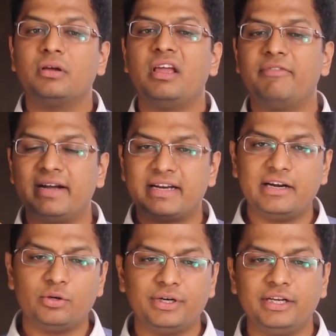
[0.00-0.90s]
If I
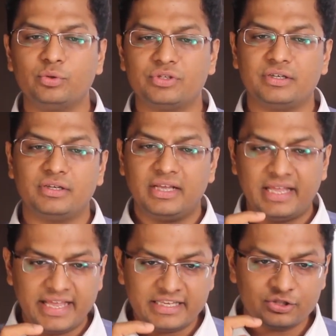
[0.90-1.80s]
try to reduce it,
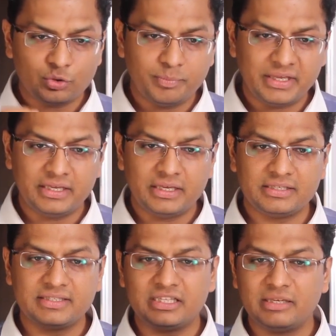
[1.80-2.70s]
A is to B
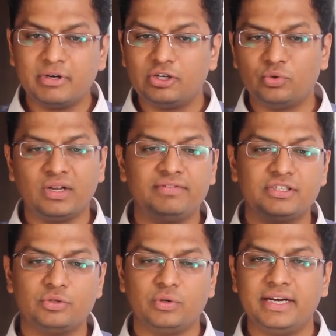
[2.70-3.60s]
is nothing but
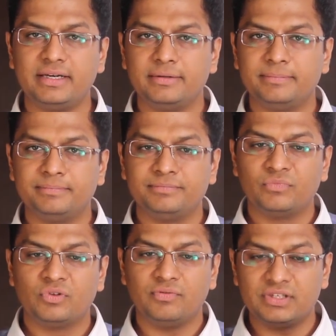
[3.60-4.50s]
12:8.
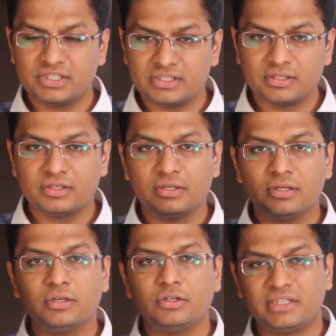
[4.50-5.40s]
Which is
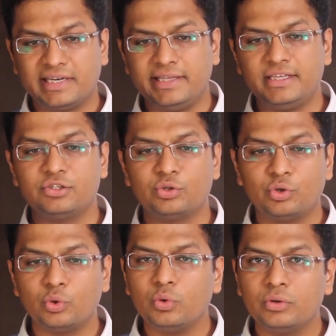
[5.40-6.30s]

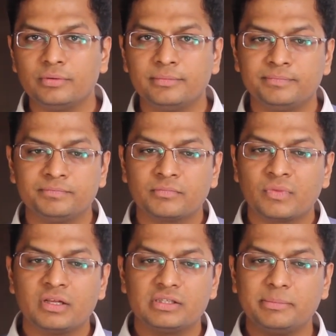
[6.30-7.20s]
3:2.
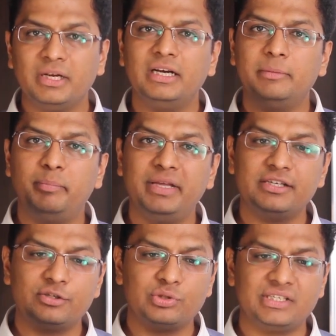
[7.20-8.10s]
Similarly, B
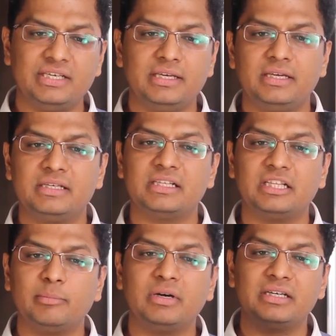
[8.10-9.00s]
is to C is
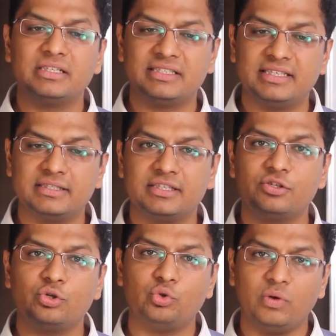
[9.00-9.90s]
nothing but
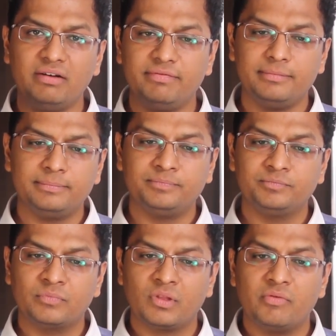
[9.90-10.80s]
6:12,
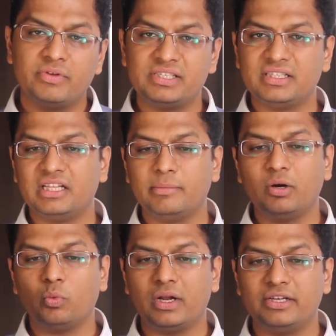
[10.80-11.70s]
which is nothing
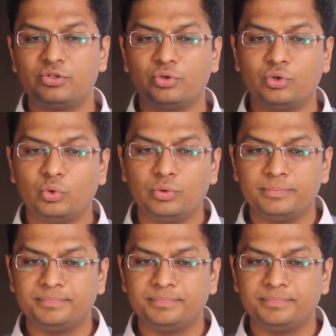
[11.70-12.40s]
but 1:2.